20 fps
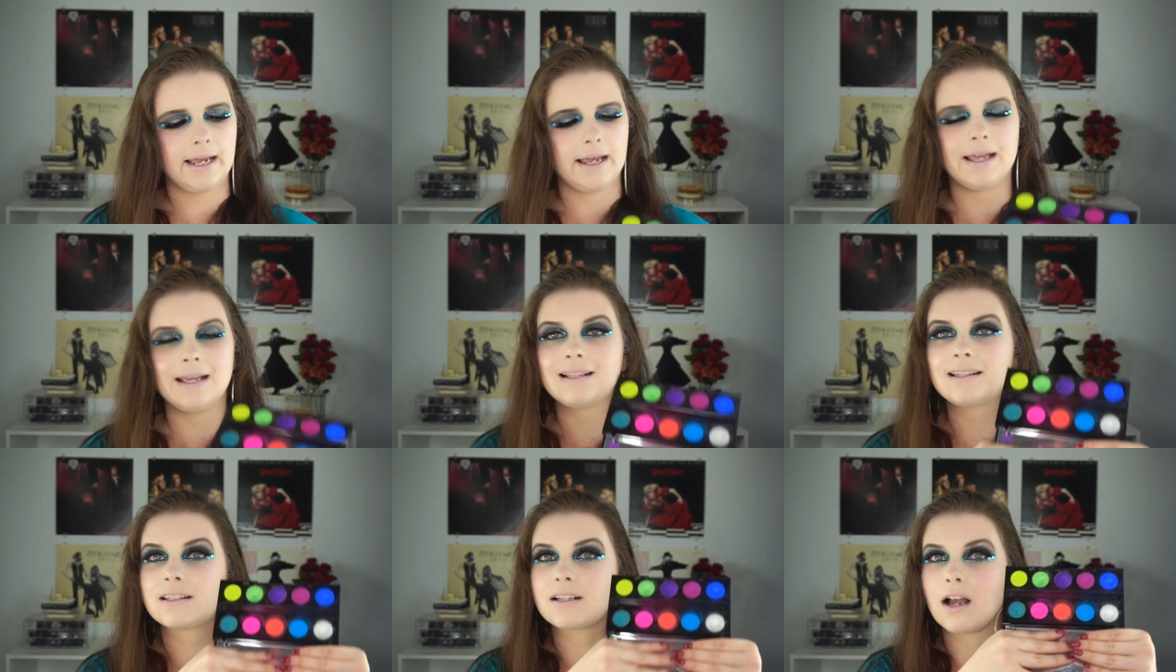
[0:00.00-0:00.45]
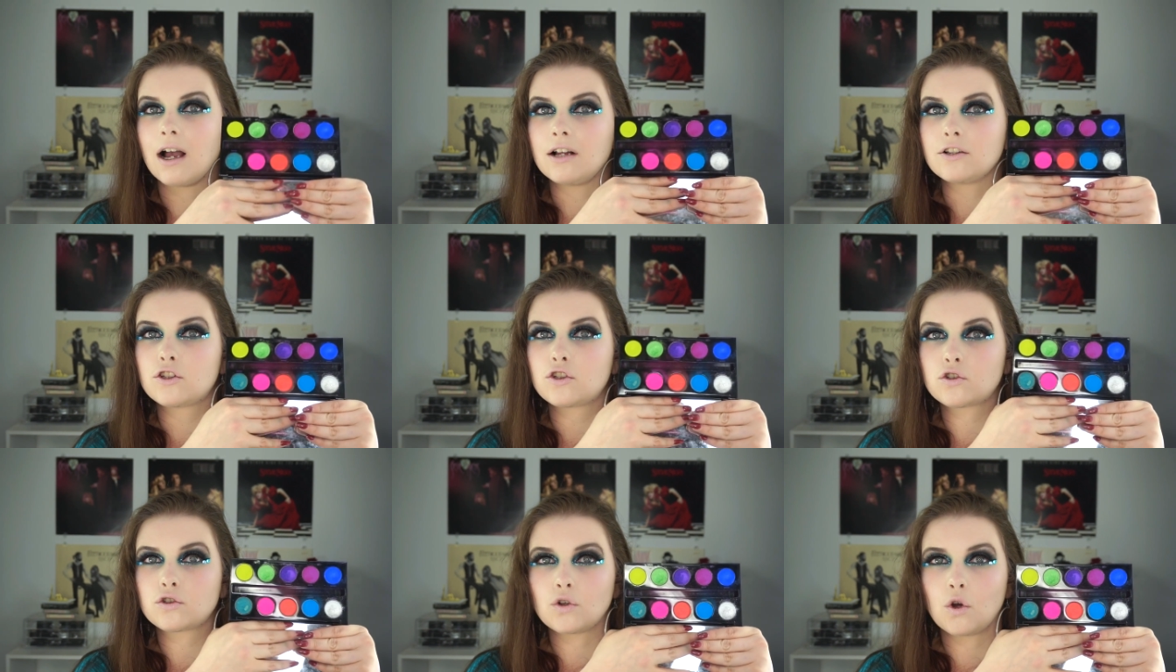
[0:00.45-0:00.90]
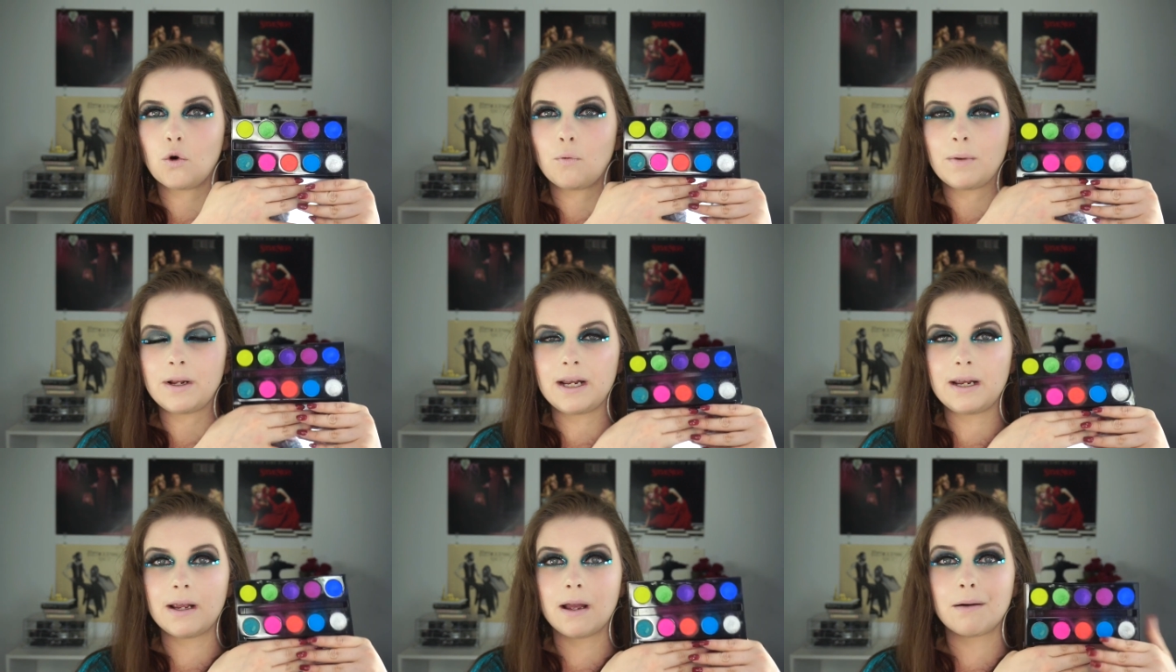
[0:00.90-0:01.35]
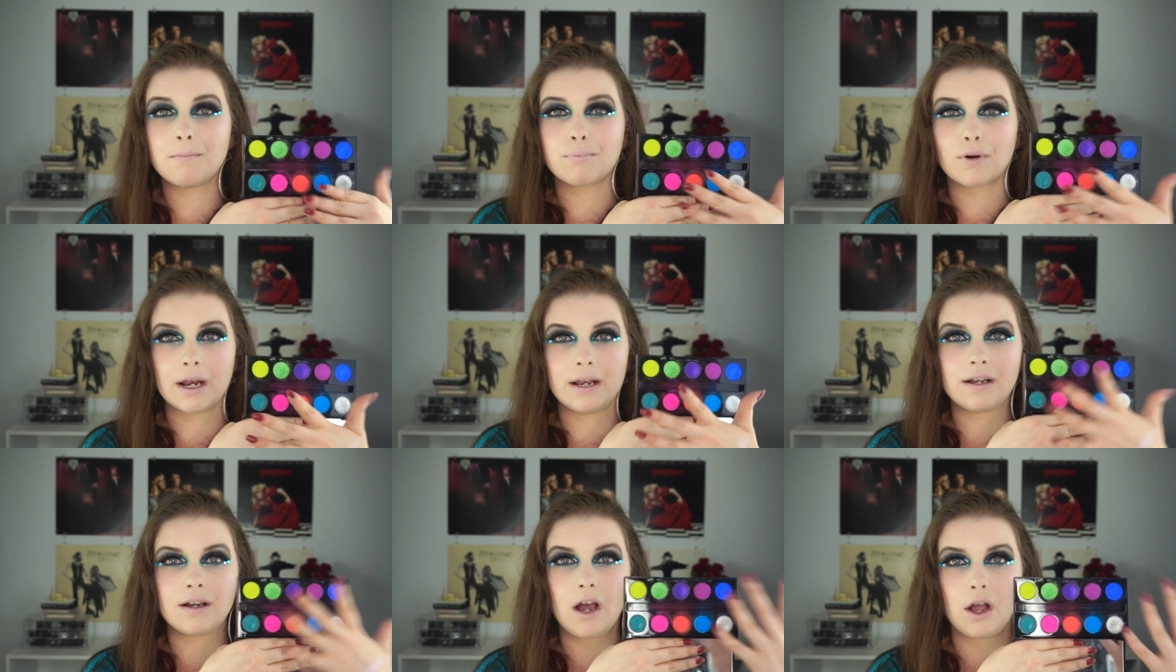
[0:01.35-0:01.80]
it's got so many
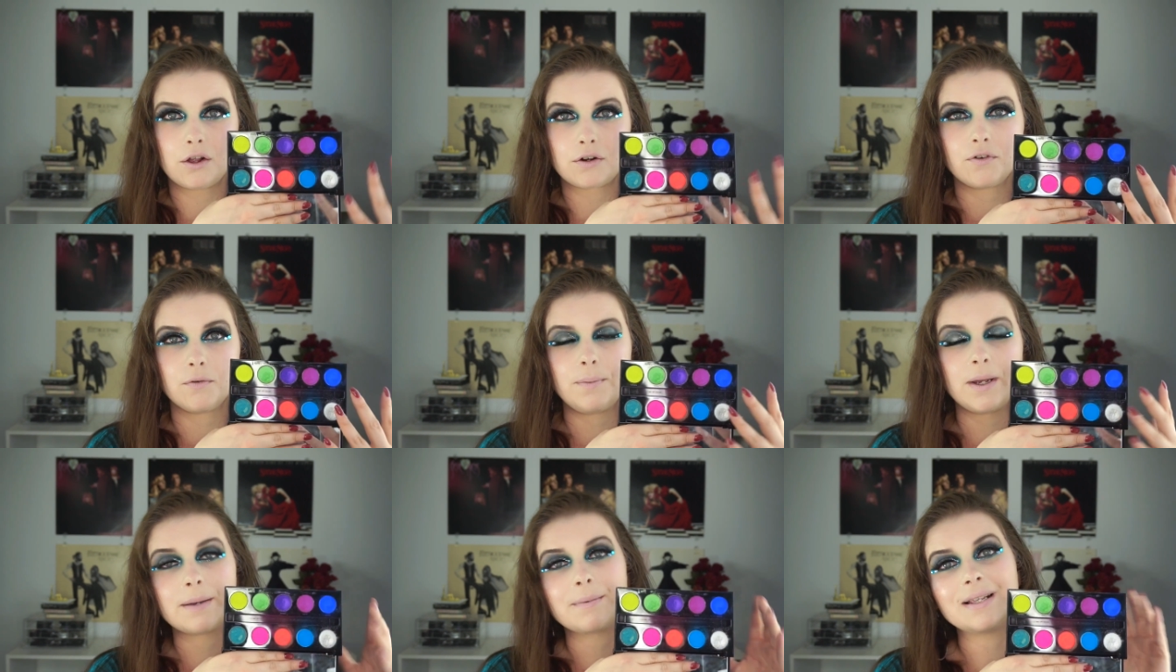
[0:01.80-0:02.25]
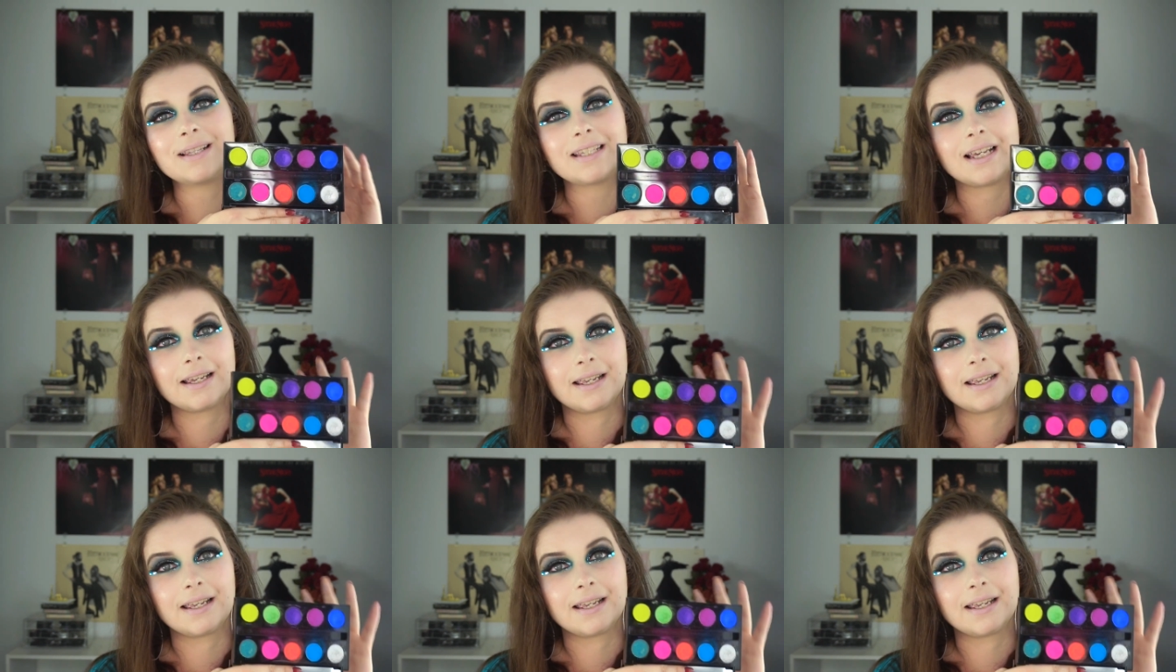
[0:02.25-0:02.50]
bright, colorful pigments.